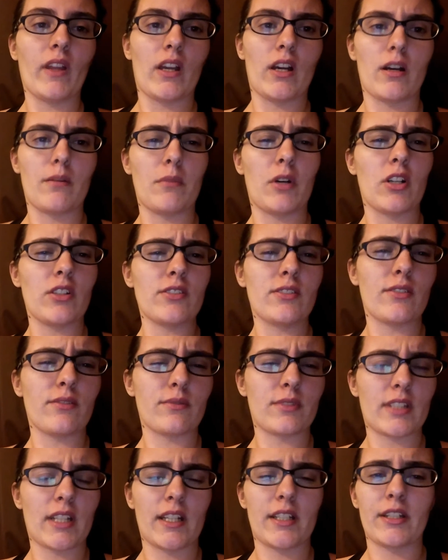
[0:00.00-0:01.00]
Um, also,
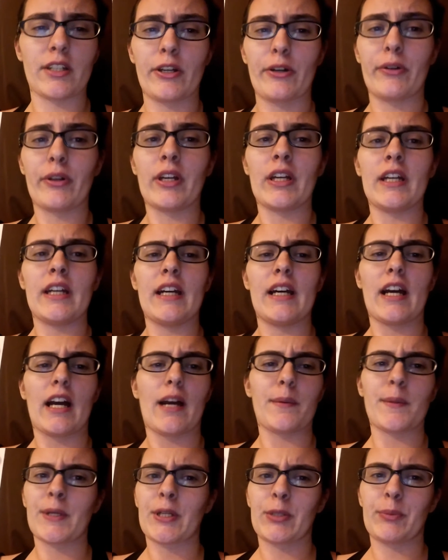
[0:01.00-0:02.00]
side note,
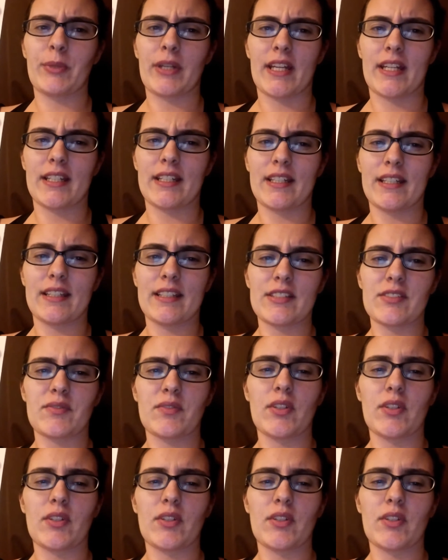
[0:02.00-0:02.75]
I'm not going to be editing this